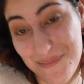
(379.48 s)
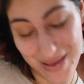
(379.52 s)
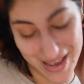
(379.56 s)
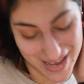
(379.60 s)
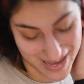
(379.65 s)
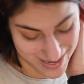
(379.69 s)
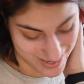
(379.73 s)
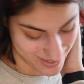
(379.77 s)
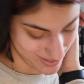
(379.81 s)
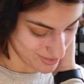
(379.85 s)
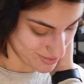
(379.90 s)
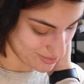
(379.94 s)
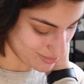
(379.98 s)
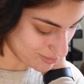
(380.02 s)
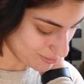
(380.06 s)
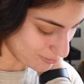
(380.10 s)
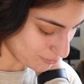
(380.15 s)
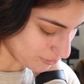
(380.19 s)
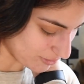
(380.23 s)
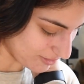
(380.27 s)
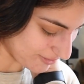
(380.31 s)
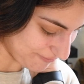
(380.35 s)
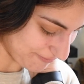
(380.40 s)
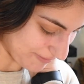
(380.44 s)
met you,
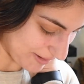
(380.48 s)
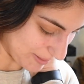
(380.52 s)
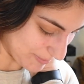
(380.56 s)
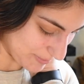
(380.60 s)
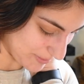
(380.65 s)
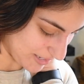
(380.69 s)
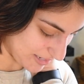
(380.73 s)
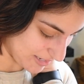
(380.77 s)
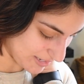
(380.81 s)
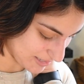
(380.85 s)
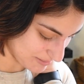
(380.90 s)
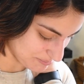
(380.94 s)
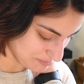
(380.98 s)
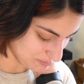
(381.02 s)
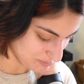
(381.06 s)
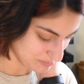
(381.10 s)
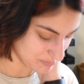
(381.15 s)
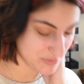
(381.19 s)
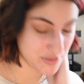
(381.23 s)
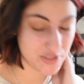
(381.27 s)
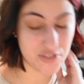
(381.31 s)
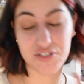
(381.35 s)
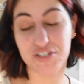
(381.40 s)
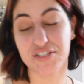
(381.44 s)
or if I'm not
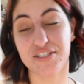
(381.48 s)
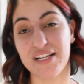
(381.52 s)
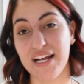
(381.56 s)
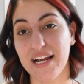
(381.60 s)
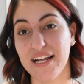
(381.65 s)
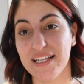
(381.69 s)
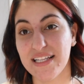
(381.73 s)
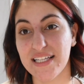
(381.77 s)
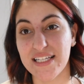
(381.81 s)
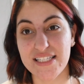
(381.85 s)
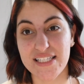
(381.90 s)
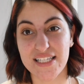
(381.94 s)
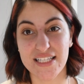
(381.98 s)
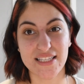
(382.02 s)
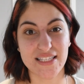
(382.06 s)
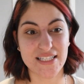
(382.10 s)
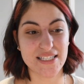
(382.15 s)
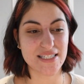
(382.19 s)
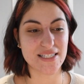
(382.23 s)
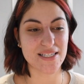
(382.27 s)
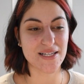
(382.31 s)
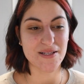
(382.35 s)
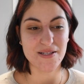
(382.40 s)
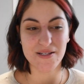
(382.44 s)
your stylist at the
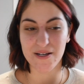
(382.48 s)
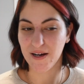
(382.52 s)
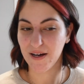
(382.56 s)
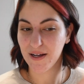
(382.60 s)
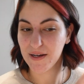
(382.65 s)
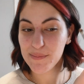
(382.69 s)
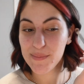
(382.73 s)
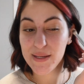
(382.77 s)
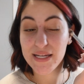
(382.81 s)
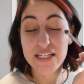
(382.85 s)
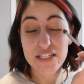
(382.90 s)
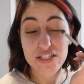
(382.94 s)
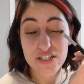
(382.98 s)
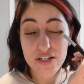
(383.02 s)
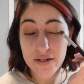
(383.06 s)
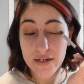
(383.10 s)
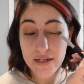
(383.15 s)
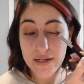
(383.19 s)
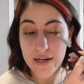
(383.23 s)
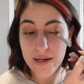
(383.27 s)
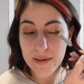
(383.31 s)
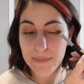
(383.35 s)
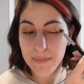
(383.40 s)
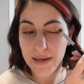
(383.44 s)
salon, make sure
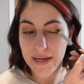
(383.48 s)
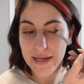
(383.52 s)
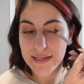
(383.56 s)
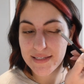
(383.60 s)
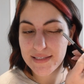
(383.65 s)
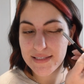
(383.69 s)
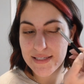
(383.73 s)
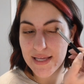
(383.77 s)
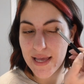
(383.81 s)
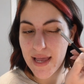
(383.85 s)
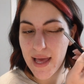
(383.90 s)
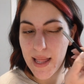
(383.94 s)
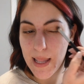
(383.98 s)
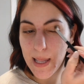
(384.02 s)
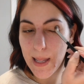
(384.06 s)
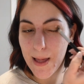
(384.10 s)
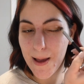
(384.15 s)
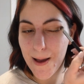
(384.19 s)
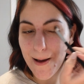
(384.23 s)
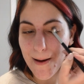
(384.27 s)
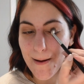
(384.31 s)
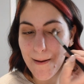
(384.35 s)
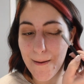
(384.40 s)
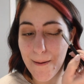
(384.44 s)
to come by and say
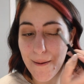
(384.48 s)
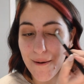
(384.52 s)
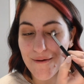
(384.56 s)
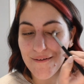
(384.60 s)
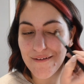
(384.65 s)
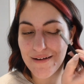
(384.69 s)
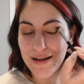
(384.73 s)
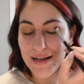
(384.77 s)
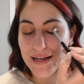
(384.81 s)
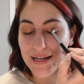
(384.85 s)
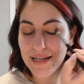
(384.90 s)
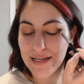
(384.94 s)
hello.